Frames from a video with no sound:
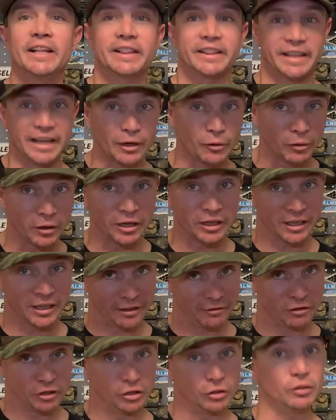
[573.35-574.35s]
they will
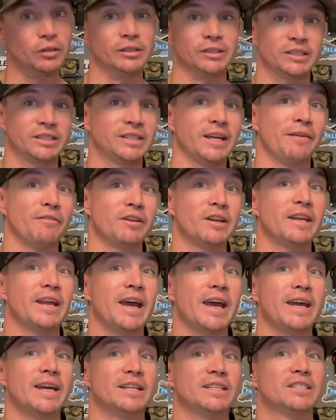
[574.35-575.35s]
give you 7
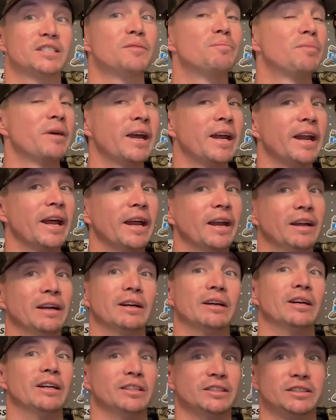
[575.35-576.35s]
days to paint it,
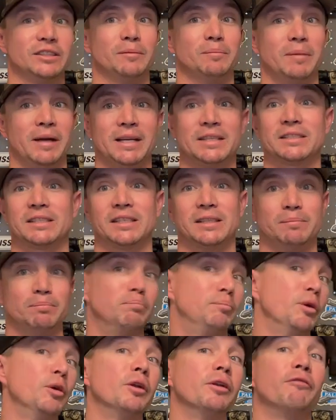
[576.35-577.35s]
or else you're basically
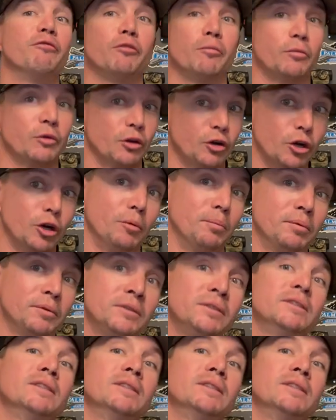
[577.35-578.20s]
booted from the group.